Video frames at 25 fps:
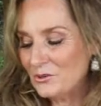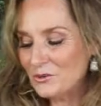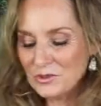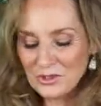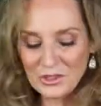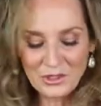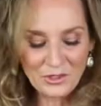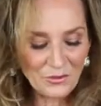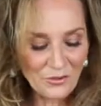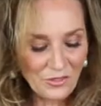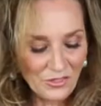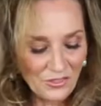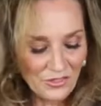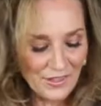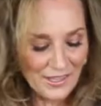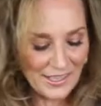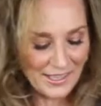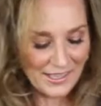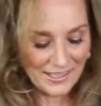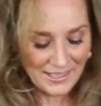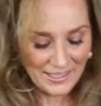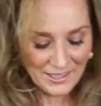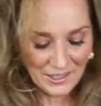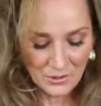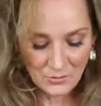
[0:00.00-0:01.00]
little
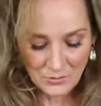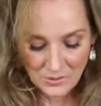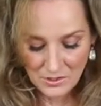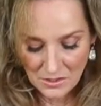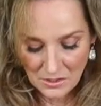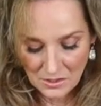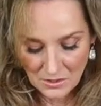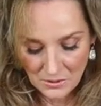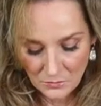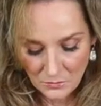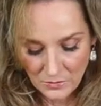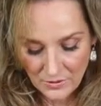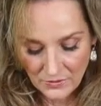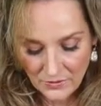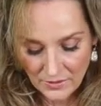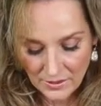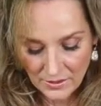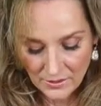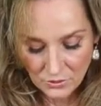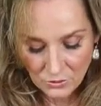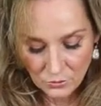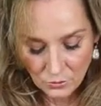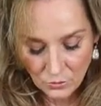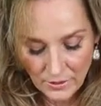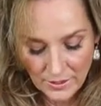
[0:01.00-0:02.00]
thing going on with it
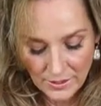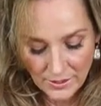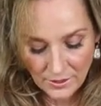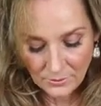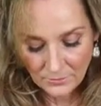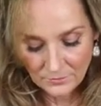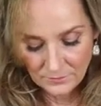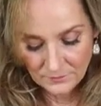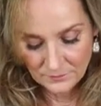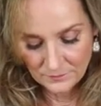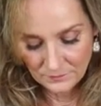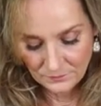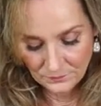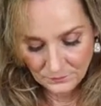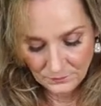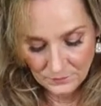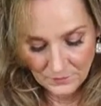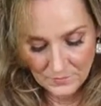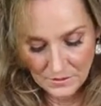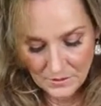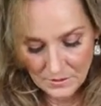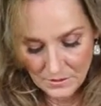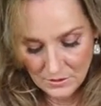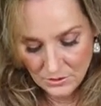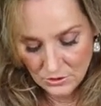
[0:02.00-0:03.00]
as well.
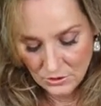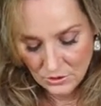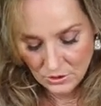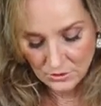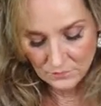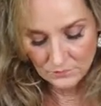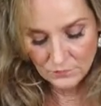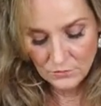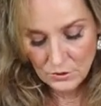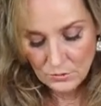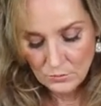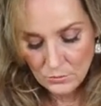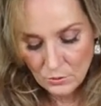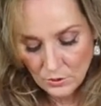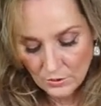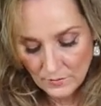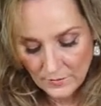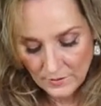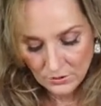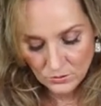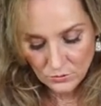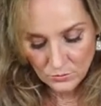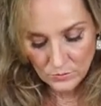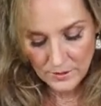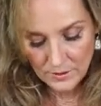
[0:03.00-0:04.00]
Just a few more of
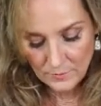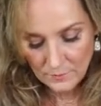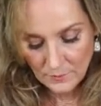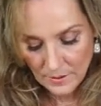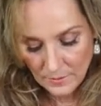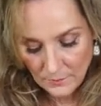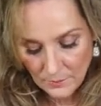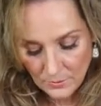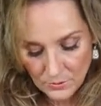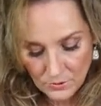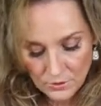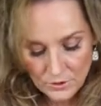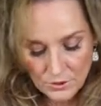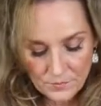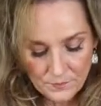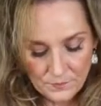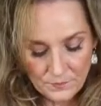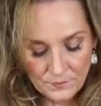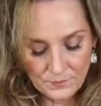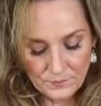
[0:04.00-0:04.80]
these red peppers.